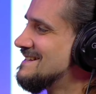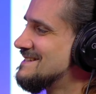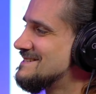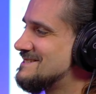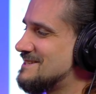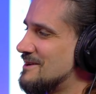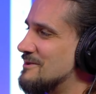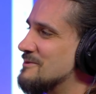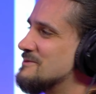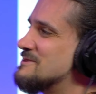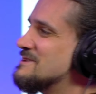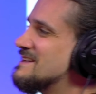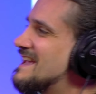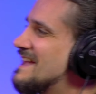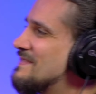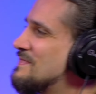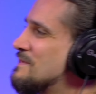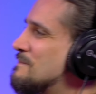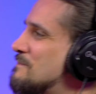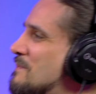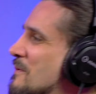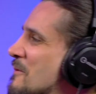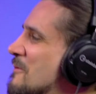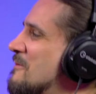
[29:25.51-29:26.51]
So you get
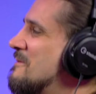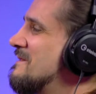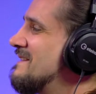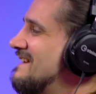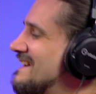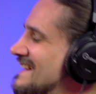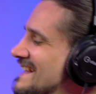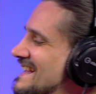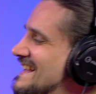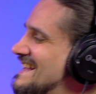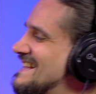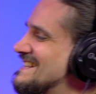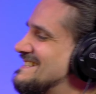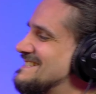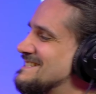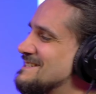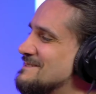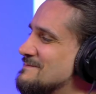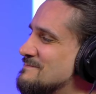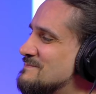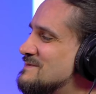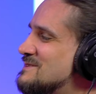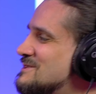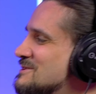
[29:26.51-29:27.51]
the point, it's
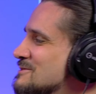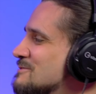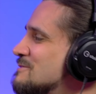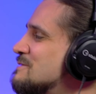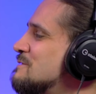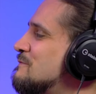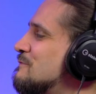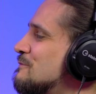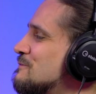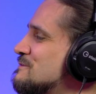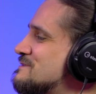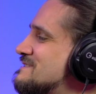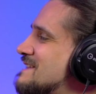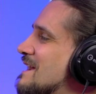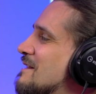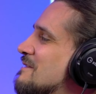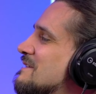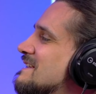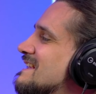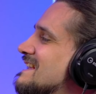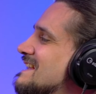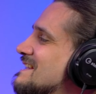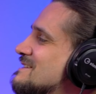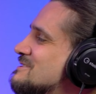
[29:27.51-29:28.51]
a beautiful
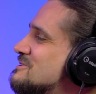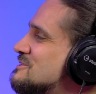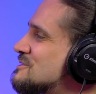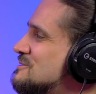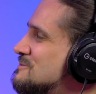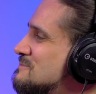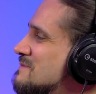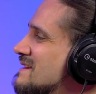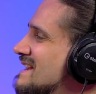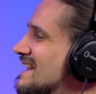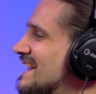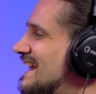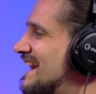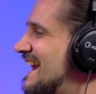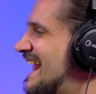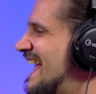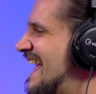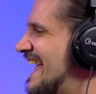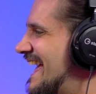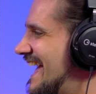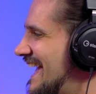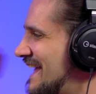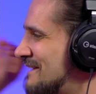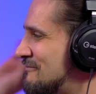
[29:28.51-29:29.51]
sounding instrument
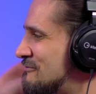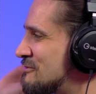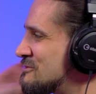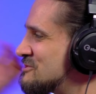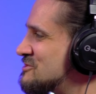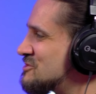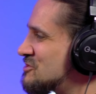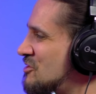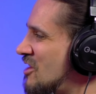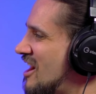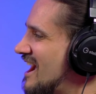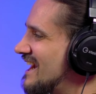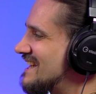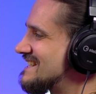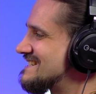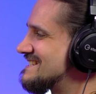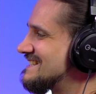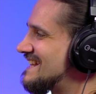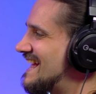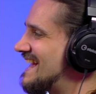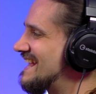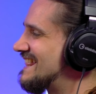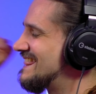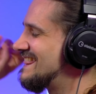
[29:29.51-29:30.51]
and for tracks
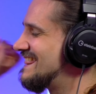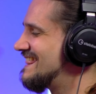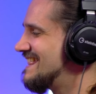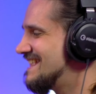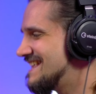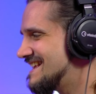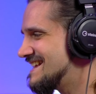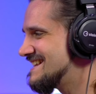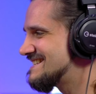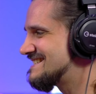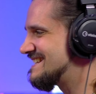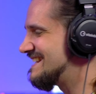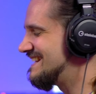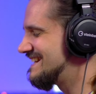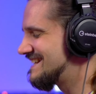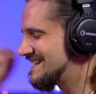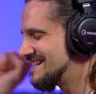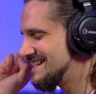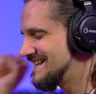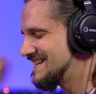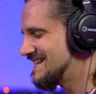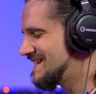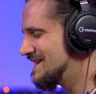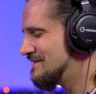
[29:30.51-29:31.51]
like this it
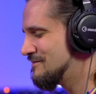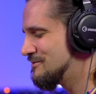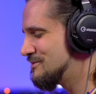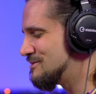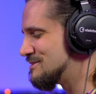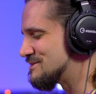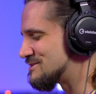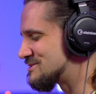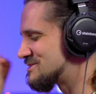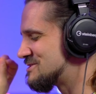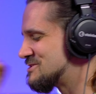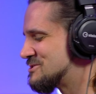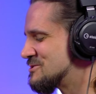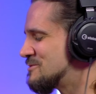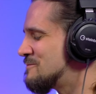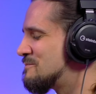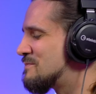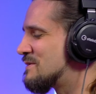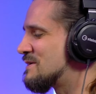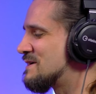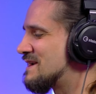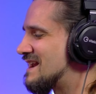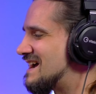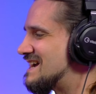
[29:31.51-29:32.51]
can give you a
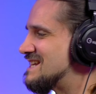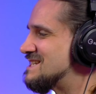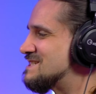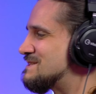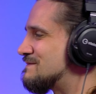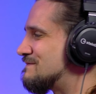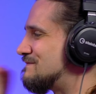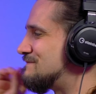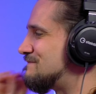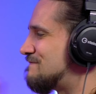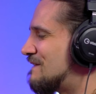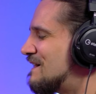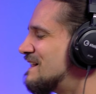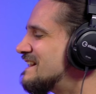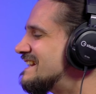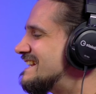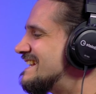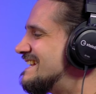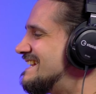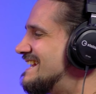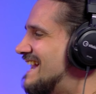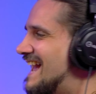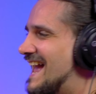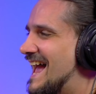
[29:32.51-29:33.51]
super nice
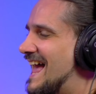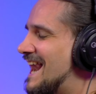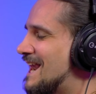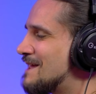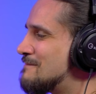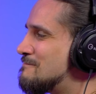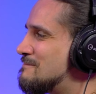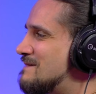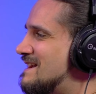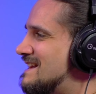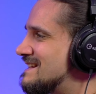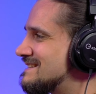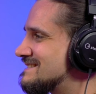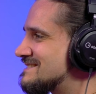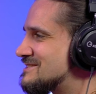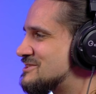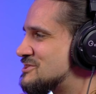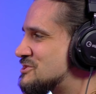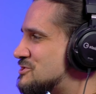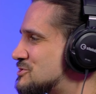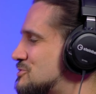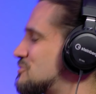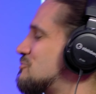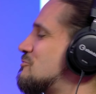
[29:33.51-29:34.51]
funky element
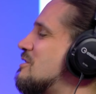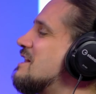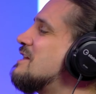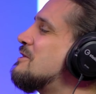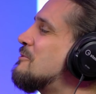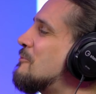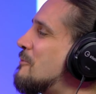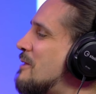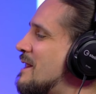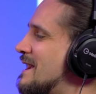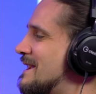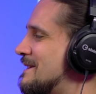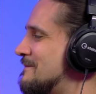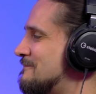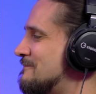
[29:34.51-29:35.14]
straight away.